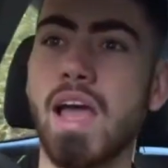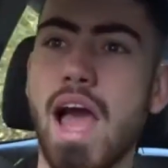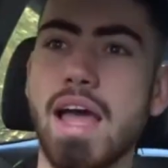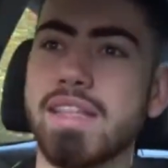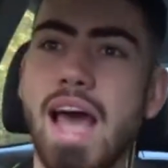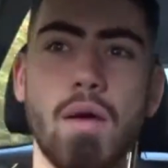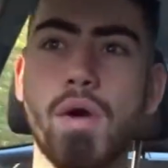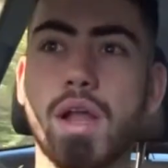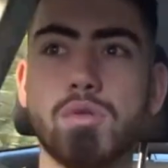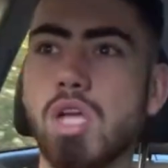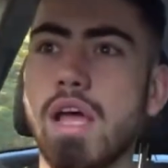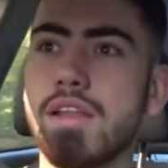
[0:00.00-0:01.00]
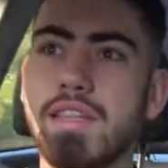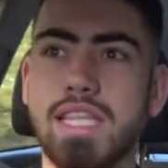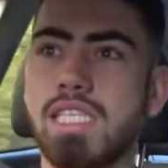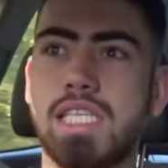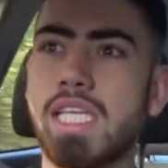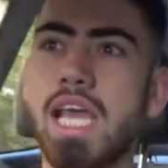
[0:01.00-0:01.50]
And that one, I was like,
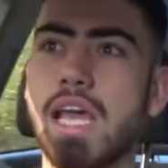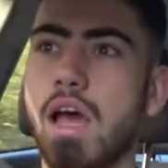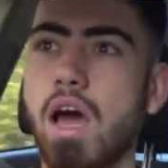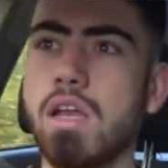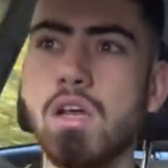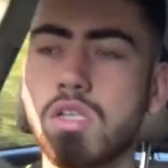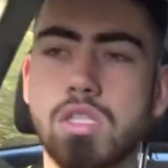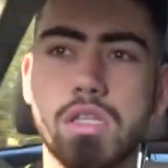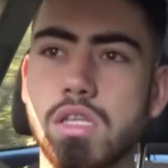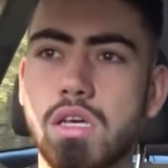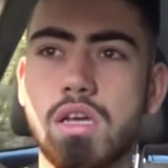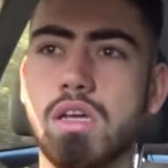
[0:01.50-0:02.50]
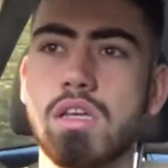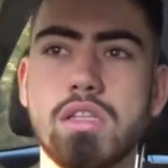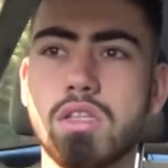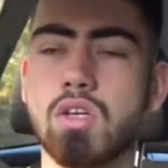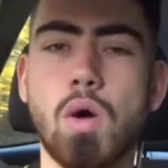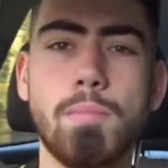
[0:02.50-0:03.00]
this is it. I looked at the,
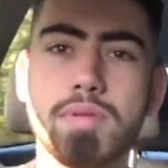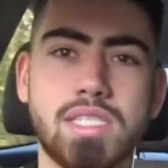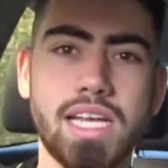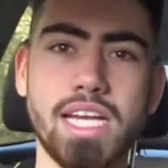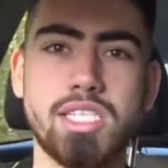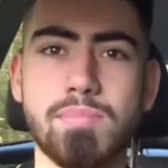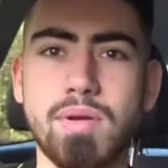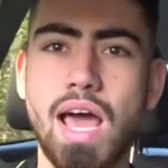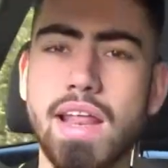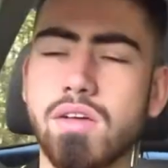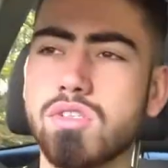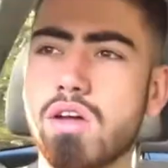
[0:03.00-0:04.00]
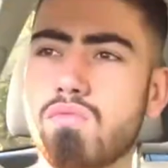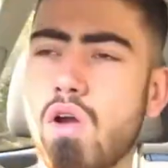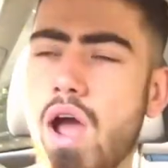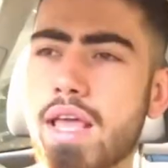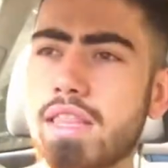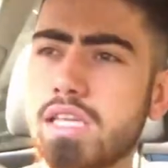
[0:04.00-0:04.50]
the compensation plan. I was like,
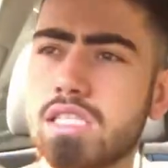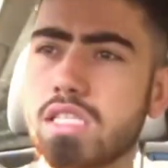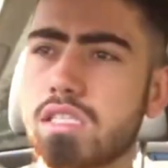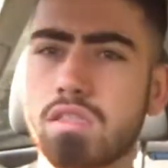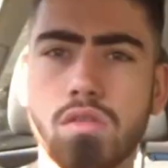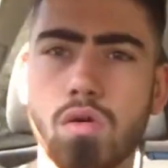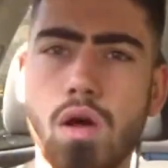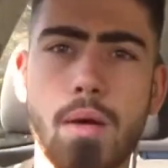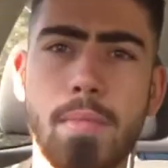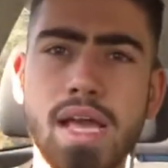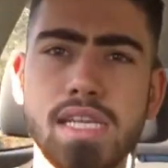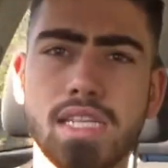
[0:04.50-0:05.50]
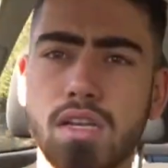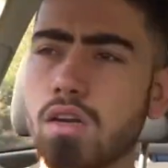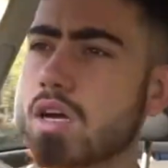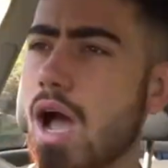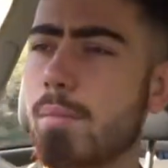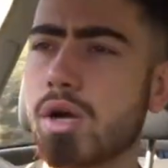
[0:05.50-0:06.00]
right, this is amazing.
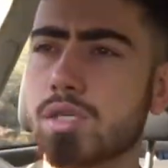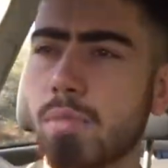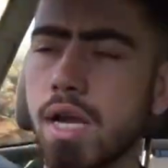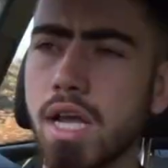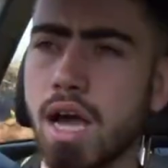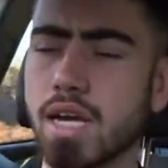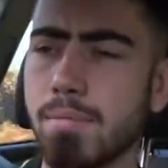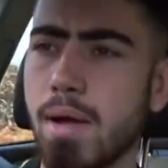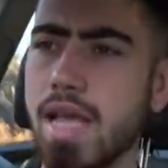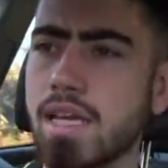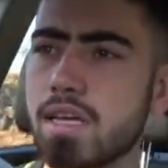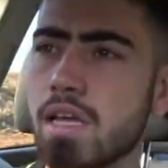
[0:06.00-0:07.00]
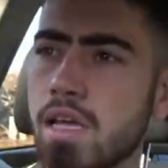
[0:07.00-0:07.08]
Look at how much money I can make.